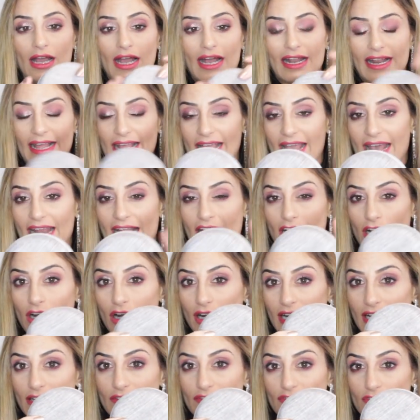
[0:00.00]
And again, I
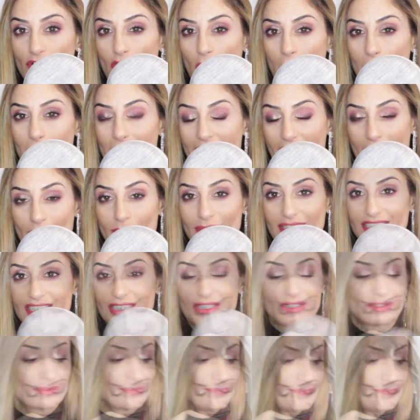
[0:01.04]
got it from Amazon.